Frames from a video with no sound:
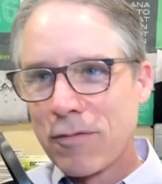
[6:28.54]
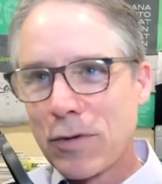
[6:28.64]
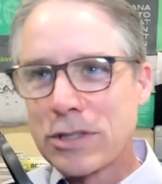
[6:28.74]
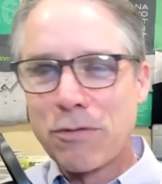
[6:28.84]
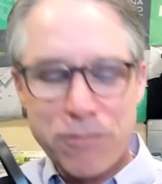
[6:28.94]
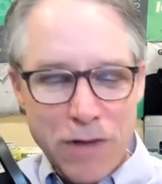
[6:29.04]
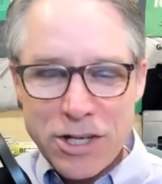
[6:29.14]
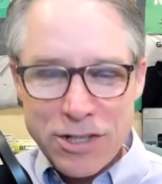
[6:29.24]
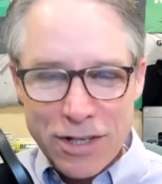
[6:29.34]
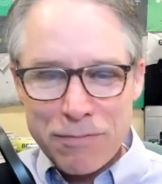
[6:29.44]
was a
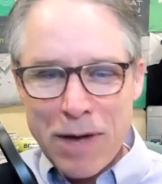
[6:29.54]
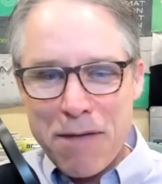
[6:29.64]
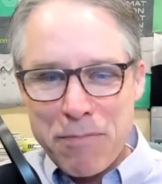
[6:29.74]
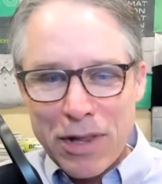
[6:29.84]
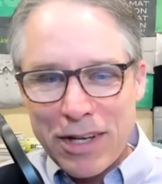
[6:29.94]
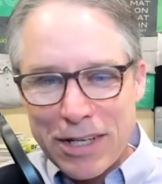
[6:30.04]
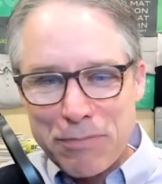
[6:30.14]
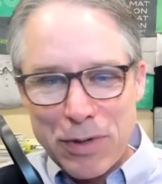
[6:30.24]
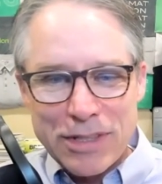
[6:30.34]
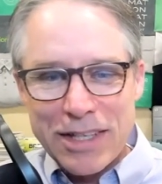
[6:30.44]
reflection of my ability to
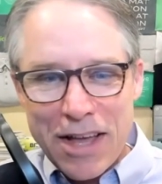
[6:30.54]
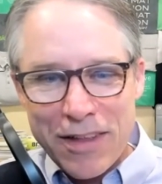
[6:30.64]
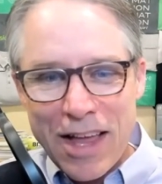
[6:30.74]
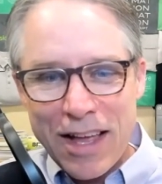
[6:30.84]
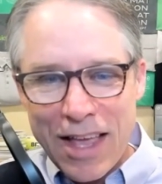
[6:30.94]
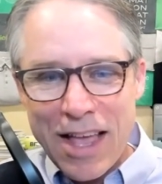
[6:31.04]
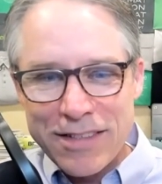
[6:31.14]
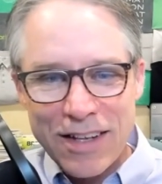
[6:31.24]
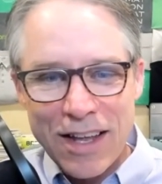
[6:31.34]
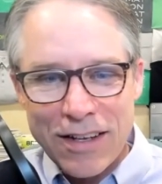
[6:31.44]
put together that
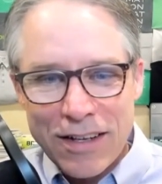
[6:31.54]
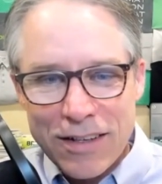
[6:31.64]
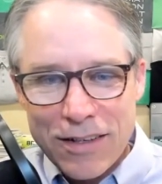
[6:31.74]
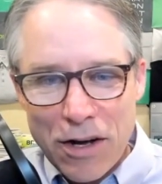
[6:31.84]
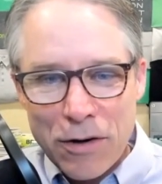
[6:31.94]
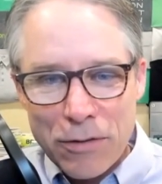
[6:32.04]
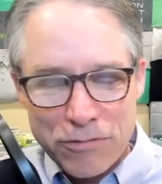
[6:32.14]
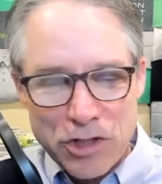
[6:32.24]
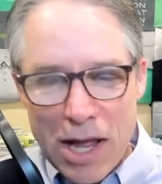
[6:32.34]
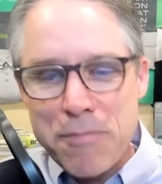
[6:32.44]
case and go
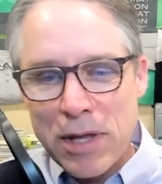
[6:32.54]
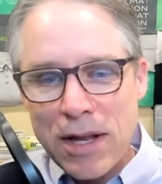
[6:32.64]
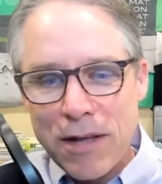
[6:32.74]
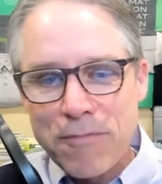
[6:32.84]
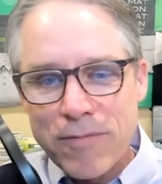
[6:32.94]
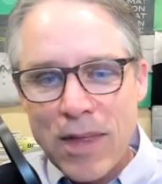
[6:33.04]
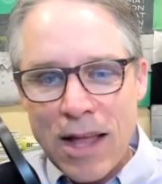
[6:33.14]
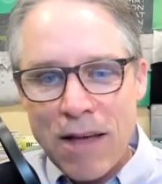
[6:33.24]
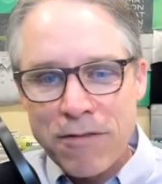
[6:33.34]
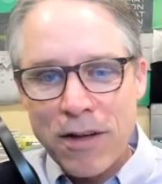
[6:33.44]
champion it. And
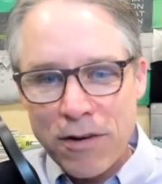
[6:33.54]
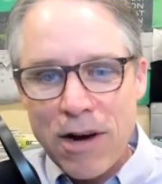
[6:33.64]
that felt